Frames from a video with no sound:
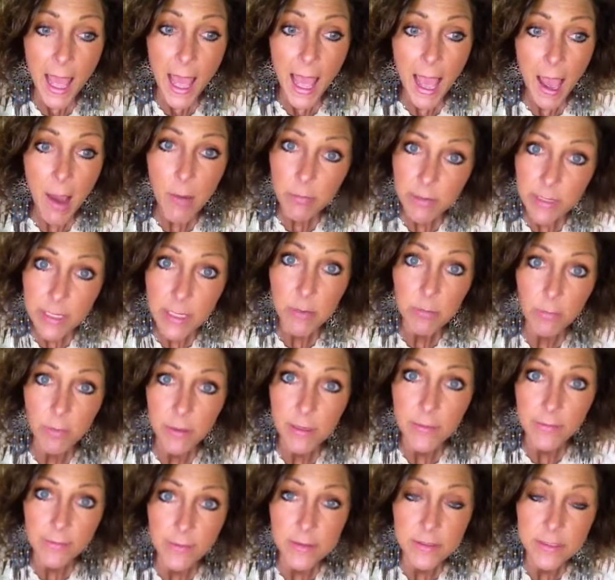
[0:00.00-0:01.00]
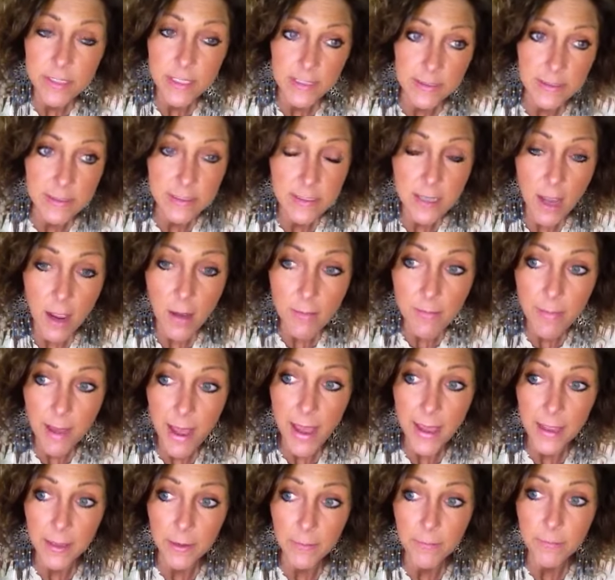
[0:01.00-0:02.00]
I would get rid of those things. Stop
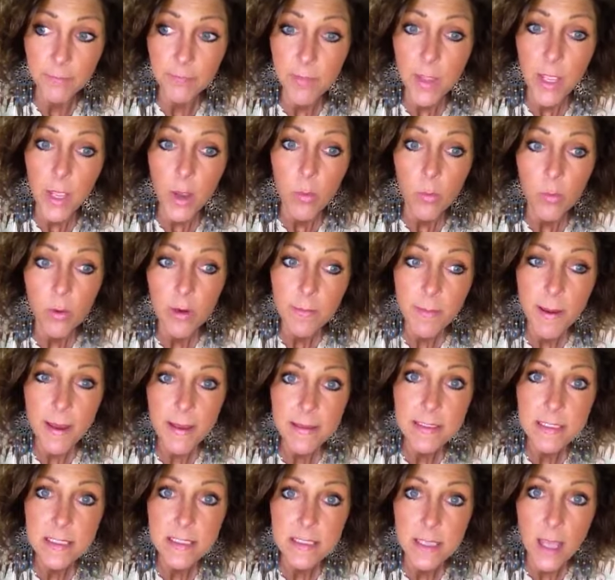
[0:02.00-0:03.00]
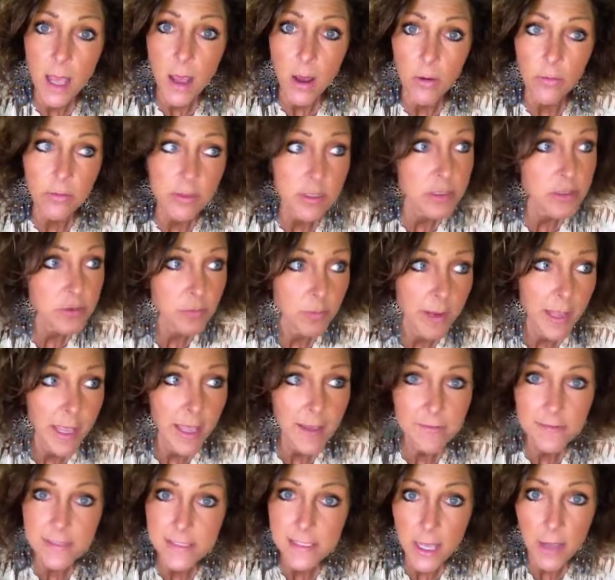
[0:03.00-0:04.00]
buying them. What about salt? Do we
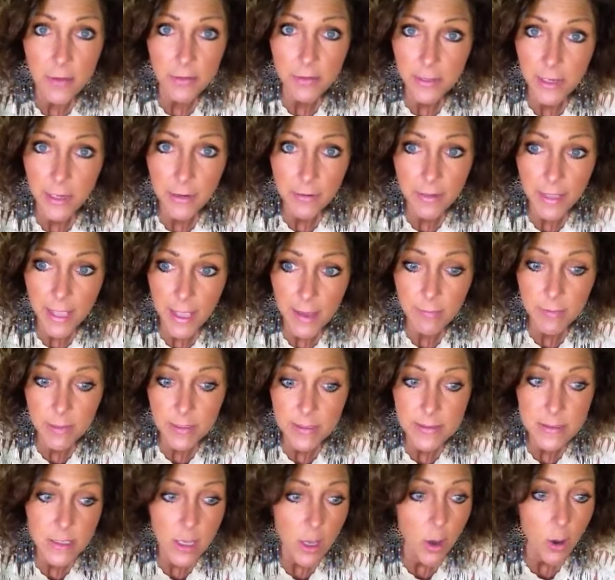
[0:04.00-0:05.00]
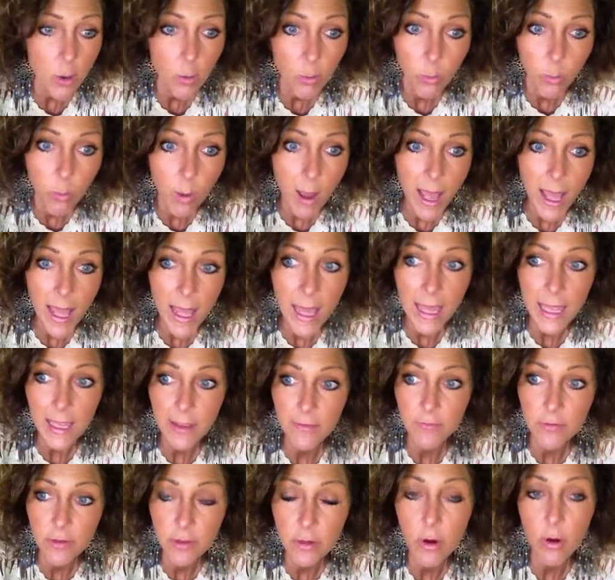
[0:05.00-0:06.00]
have salt in our cabinets? Why?
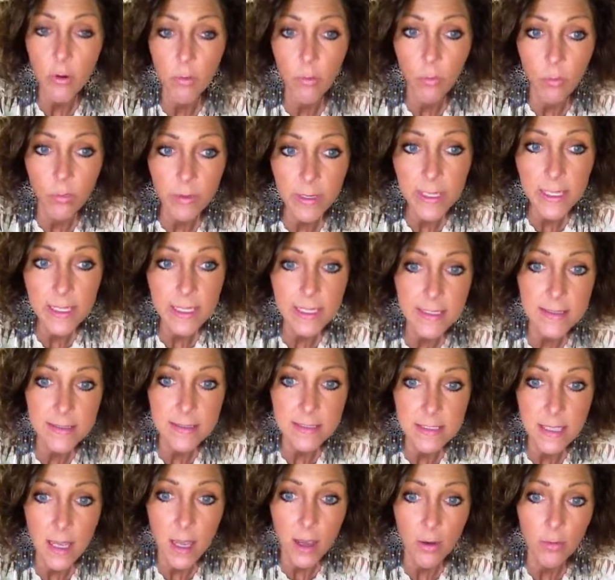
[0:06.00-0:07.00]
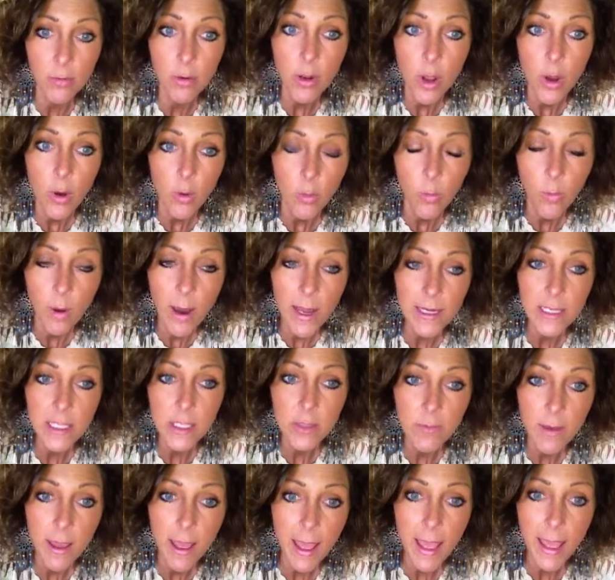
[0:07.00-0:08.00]
If you don't want to eat salt, why do
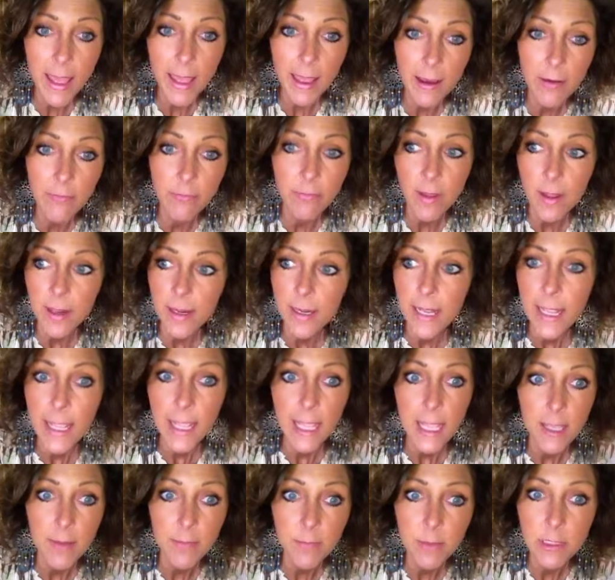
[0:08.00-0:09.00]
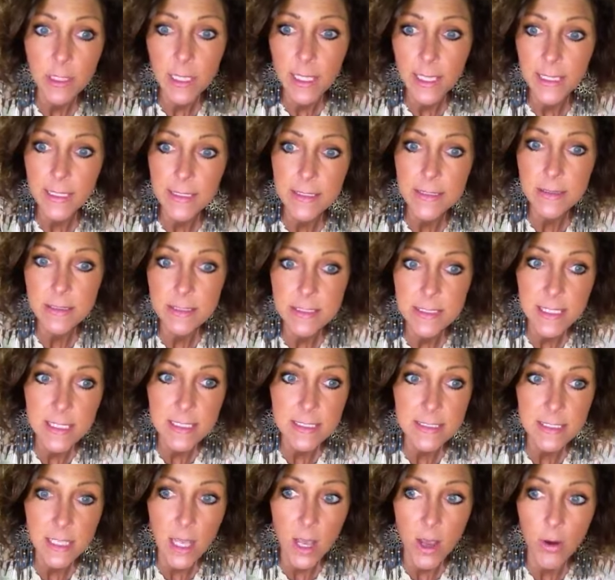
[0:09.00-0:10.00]
you have Himalayan sea
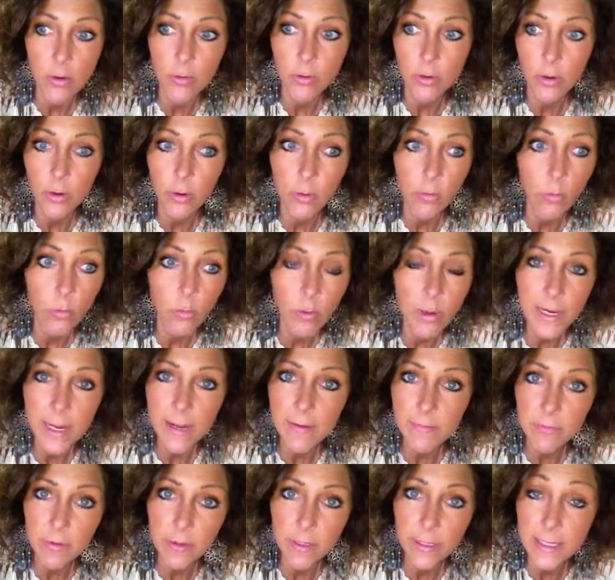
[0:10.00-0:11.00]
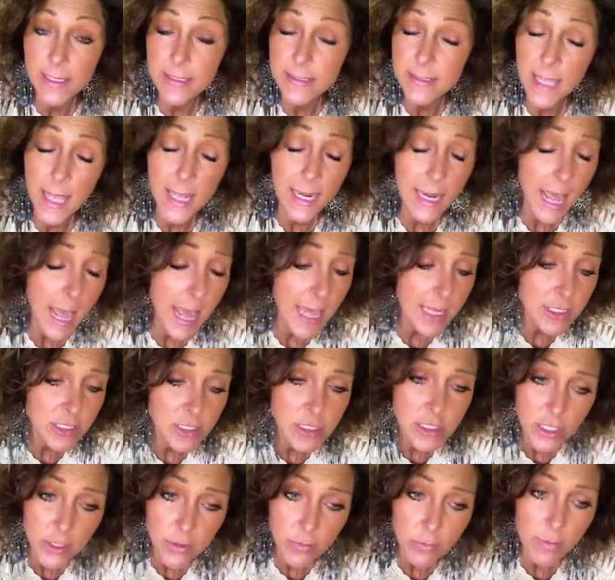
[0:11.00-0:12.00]
salt or whatever it is? And I
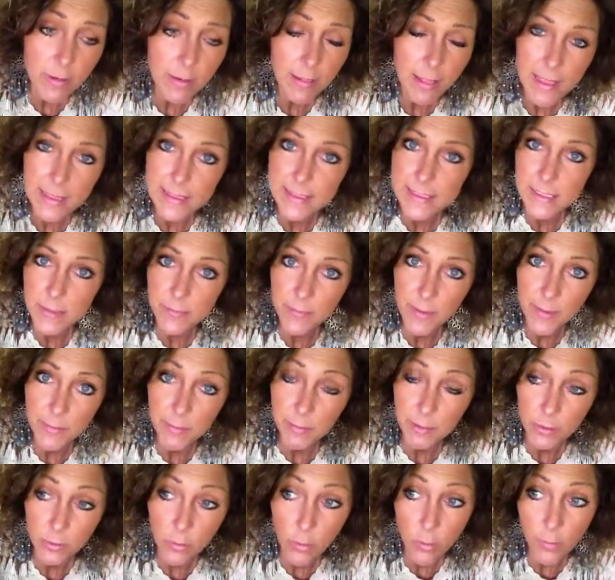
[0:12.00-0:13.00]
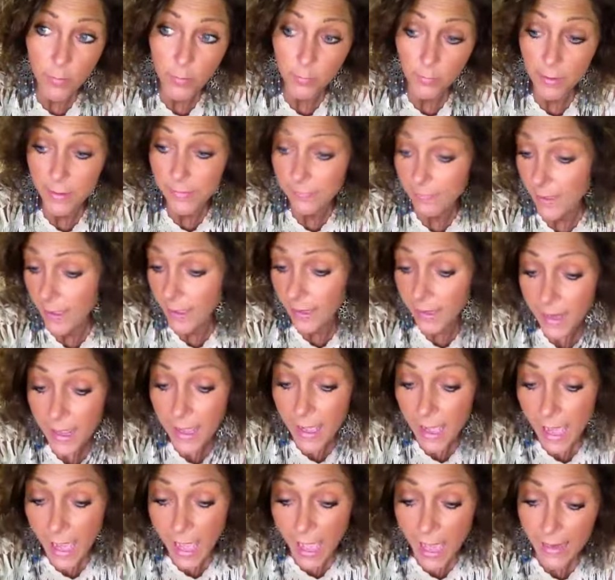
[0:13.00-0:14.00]
do realize some people incorporate that.
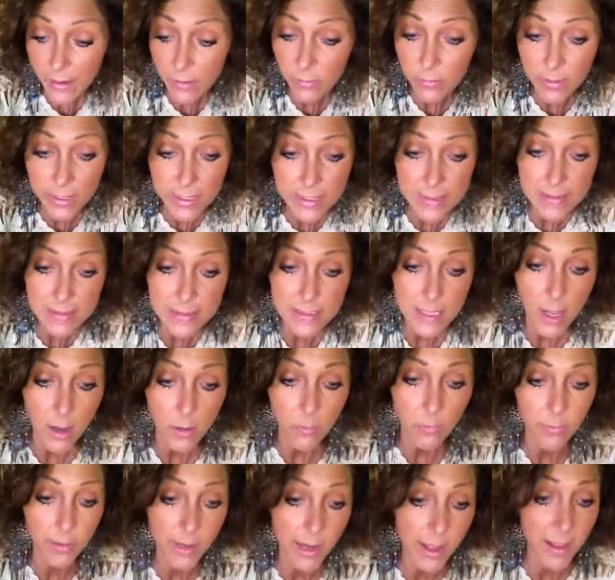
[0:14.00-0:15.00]
I don't eat salt.